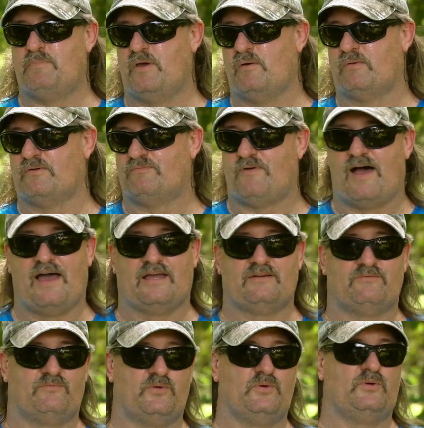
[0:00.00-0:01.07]
be able to
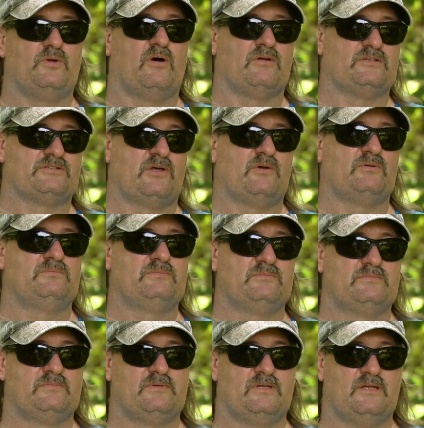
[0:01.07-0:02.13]
find food on his own
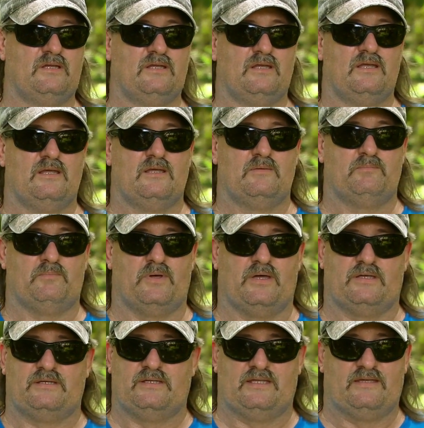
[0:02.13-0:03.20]

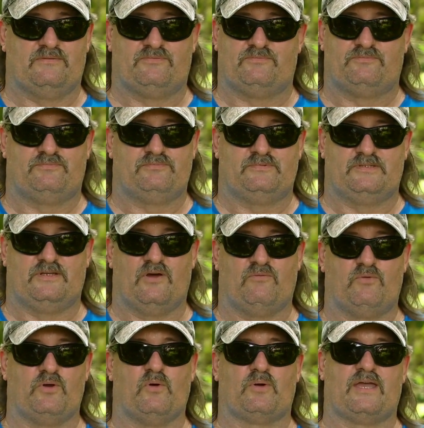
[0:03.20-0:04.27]
but if, you know,
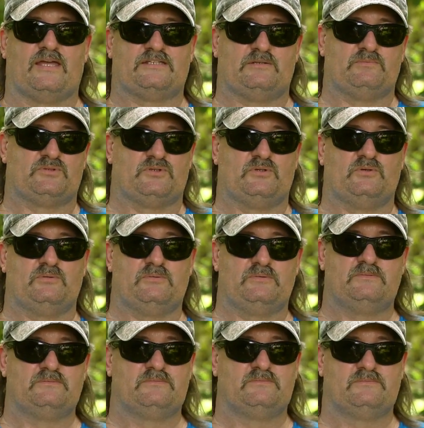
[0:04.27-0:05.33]
if we don't catch him soon,
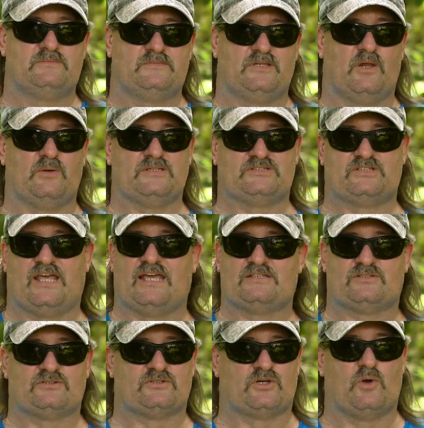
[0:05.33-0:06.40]
you know, his
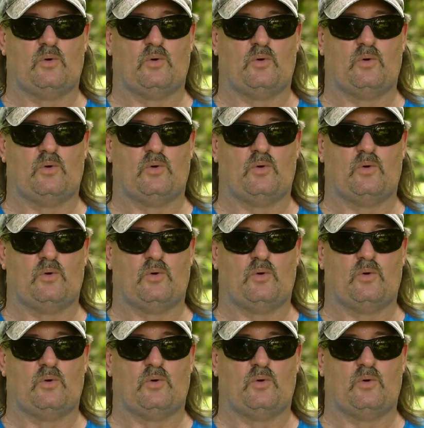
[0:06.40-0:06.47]
chances are